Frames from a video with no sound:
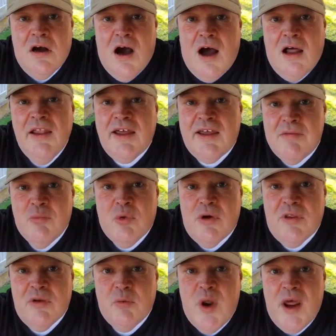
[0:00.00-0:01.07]
I like it more
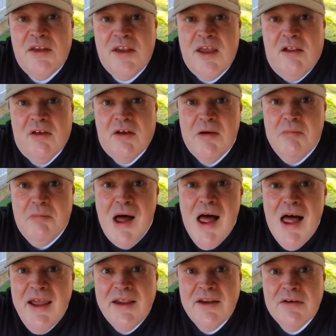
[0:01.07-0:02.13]
than red and yellow
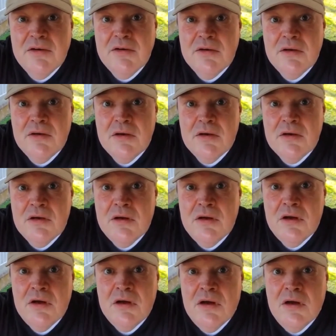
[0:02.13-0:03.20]
combined.
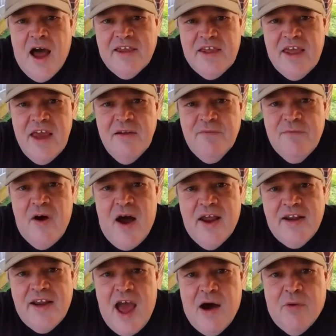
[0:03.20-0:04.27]
I can't
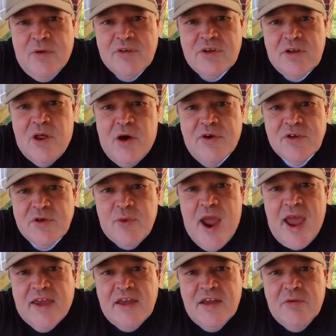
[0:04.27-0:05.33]
find out what the lowest
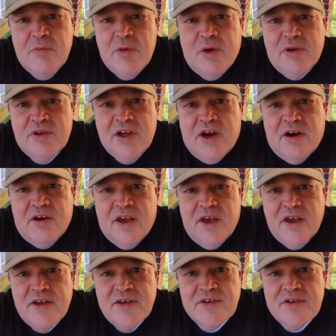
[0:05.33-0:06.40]
rank in the military
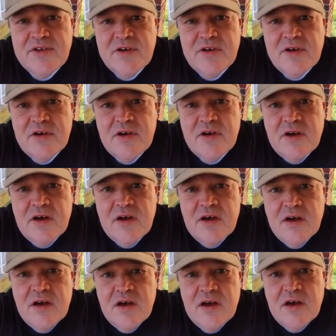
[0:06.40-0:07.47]
is.
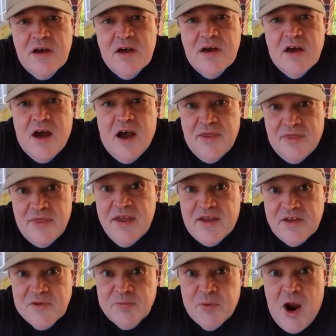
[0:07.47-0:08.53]
I think
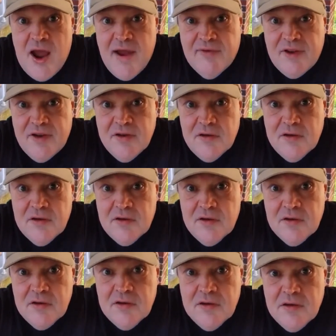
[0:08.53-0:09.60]
it's private.
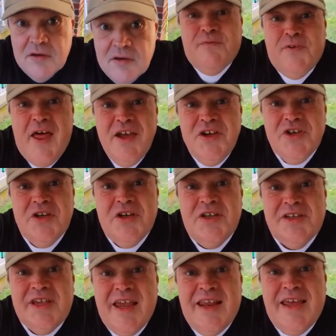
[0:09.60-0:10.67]
Inflation
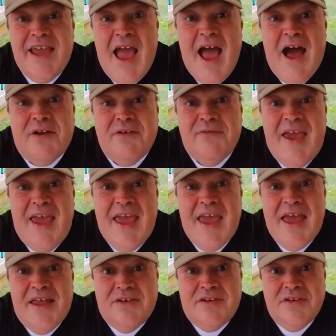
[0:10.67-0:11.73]
is getting out of
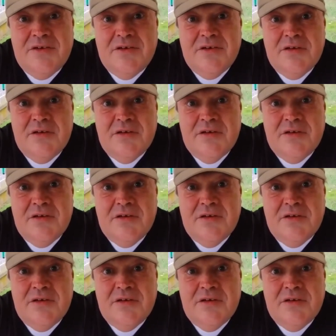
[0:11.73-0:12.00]
hand.